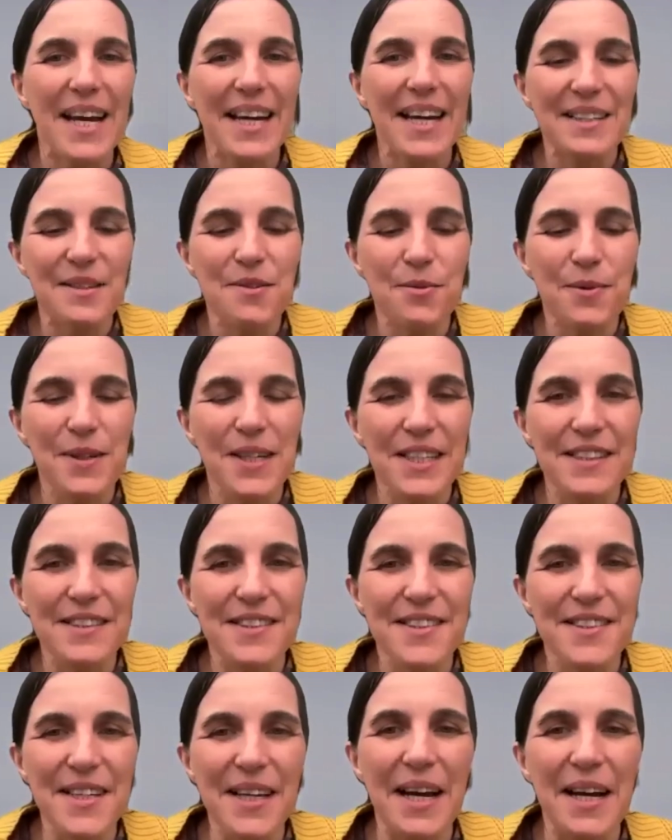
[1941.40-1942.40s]
end
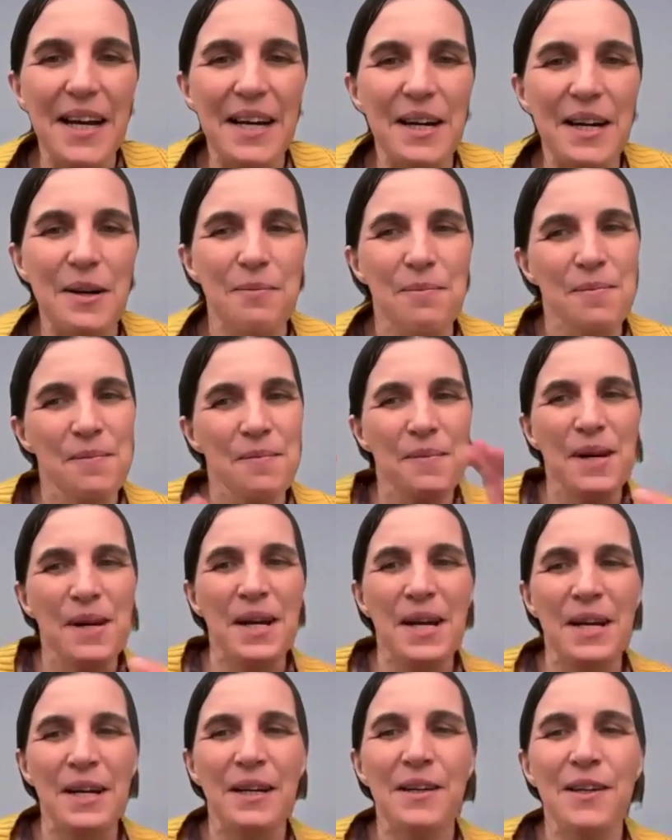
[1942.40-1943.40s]
with
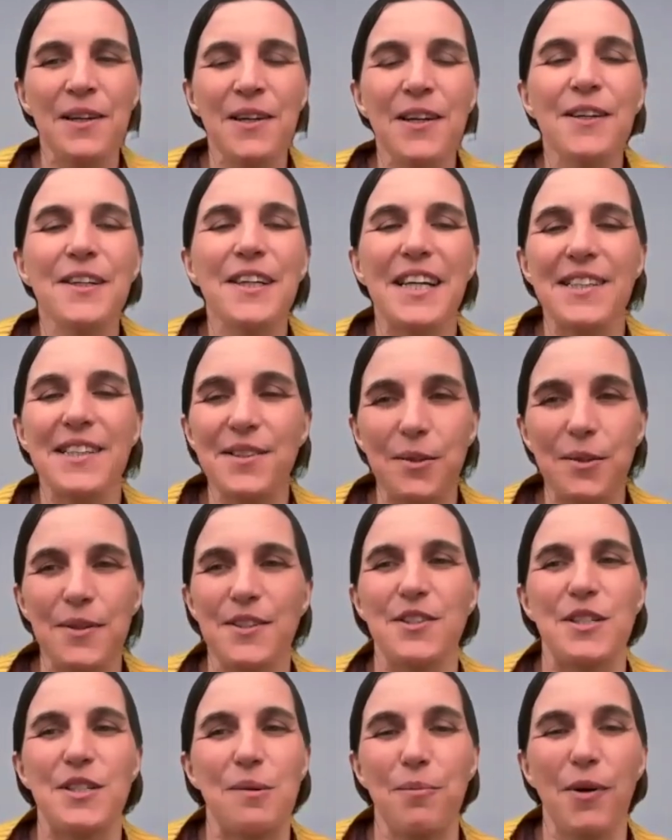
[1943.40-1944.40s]
a look in the
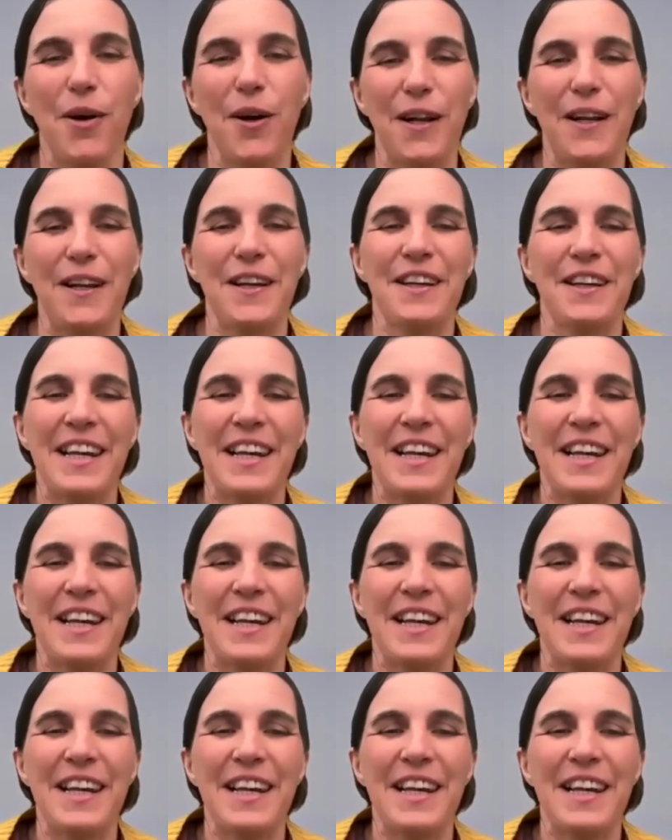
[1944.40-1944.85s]
crystal ball.